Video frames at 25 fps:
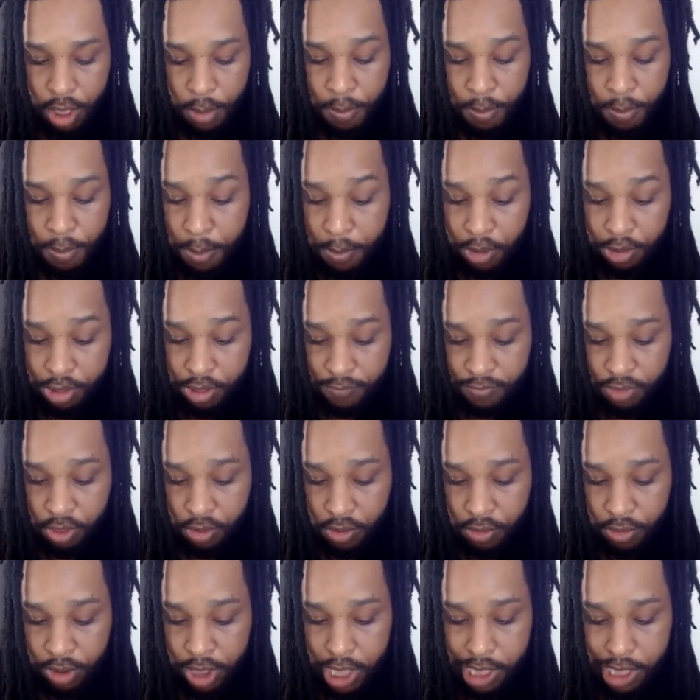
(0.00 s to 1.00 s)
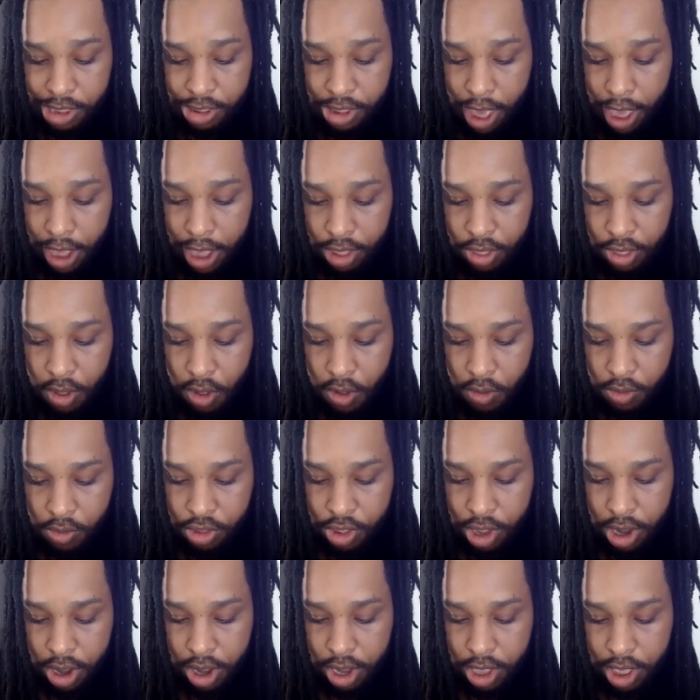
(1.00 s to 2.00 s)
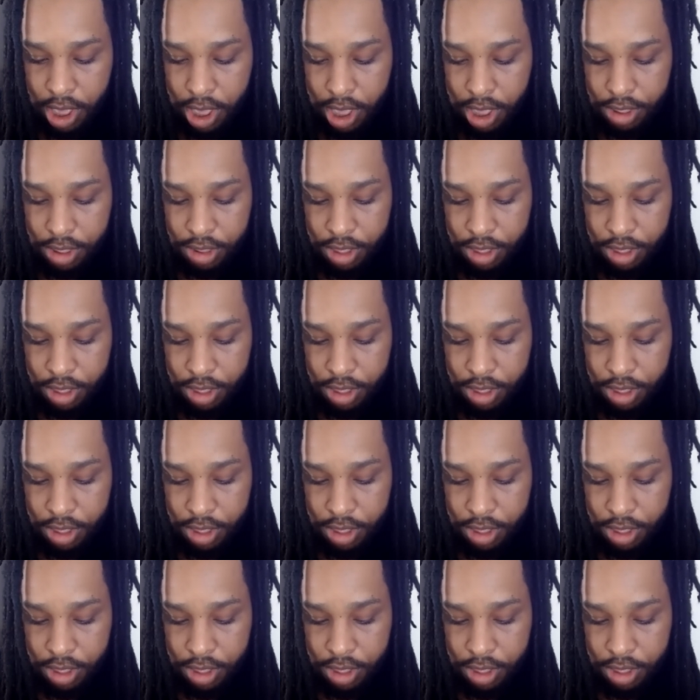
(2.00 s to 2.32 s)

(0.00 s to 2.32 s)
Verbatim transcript: Members of the Creek, Choctaw, Cherokee,